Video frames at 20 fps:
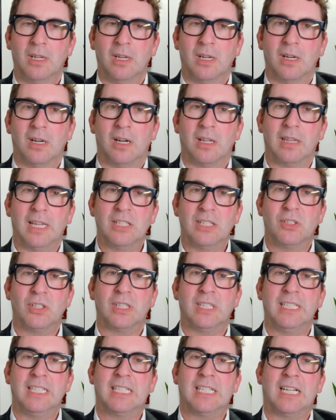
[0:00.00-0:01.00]

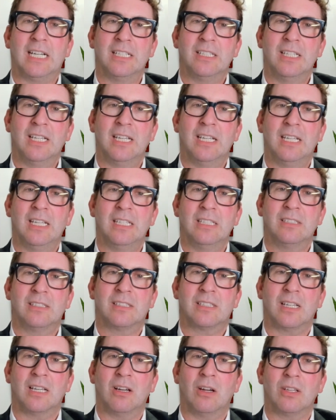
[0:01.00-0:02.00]
Allegedly,
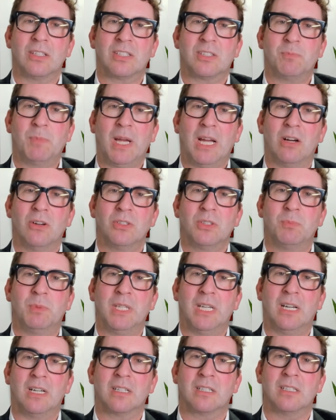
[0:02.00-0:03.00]
Kanye's spouse,
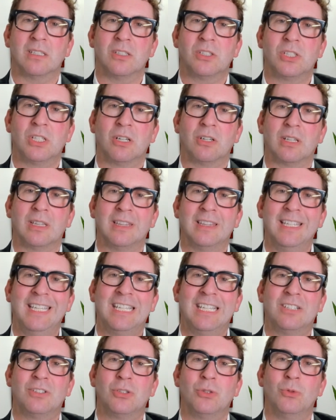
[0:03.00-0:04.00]
Bianca, shared a
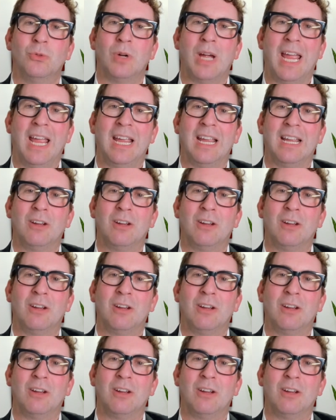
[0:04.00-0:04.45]
link to a